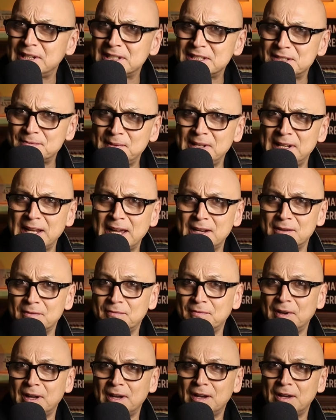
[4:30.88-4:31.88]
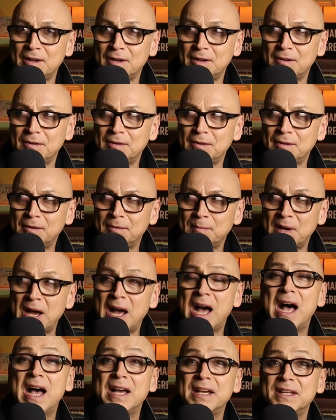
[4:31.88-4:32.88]
that's made out of
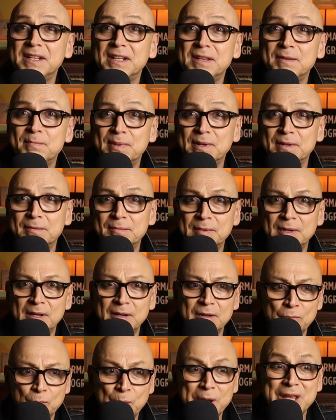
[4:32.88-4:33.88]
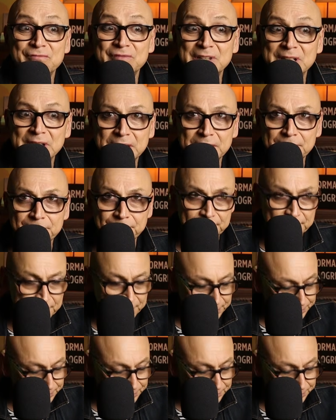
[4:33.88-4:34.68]
mahogany, but weight relieved.